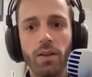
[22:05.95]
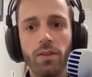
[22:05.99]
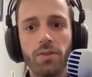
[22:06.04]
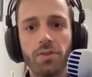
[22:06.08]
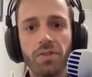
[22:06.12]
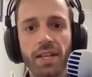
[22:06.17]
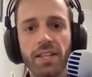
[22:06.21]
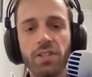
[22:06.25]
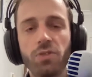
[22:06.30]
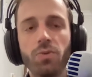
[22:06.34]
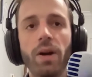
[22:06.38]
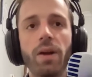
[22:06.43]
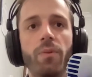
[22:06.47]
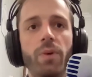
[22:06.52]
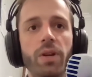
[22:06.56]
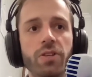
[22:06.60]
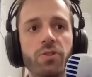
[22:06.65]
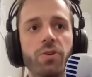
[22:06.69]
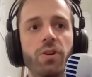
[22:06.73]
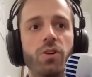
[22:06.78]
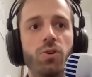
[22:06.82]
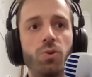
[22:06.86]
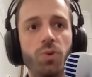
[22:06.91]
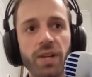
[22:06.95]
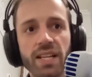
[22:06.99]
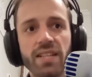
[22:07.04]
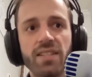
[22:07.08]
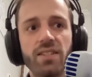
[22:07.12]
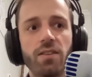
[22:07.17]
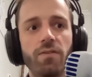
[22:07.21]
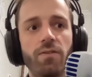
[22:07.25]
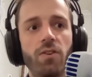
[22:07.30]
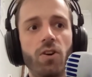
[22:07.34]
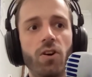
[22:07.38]
So that's why when you increase
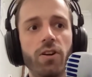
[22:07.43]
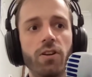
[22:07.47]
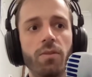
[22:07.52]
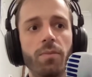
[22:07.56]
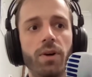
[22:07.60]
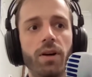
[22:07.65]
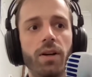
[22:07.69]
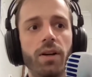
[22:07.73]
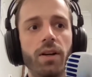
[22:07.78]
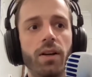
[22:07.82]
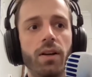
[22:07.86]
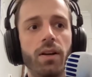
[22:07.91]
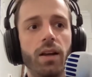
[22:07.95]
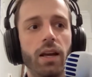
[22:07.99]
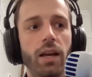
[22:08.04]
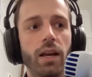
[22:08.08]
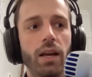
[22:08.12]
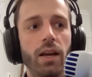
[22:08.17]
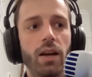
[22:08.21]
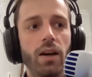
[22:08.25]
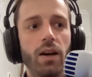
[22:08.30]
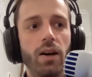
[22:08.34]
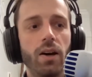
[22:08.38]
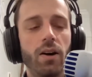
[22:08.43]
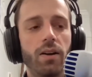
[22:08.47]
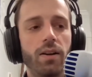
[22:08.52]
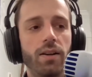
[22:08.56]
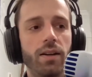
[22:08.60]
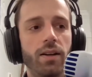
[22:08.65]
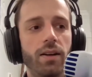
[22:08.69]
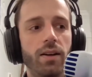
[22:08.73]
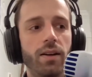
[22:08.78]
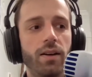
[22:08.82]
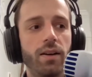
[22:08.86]
the volume on
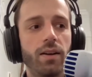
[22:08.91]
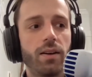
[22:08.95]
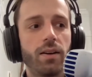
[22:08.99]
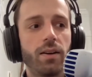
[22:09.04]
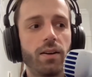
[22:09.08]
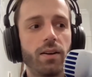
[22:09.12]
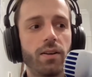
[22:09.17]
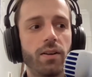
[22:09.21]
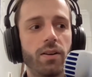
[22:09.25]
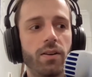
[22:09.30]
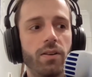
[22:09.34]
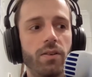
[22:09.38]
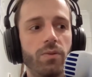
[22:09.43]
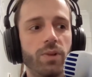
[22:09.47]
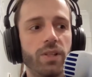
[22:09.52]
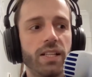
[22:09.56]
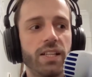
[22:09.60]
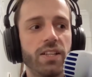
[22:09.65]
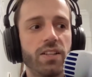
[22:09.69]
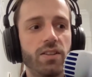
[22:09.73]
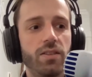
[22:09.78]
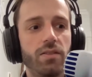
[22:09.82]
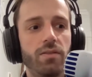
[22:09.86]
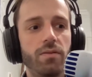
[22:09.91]
a really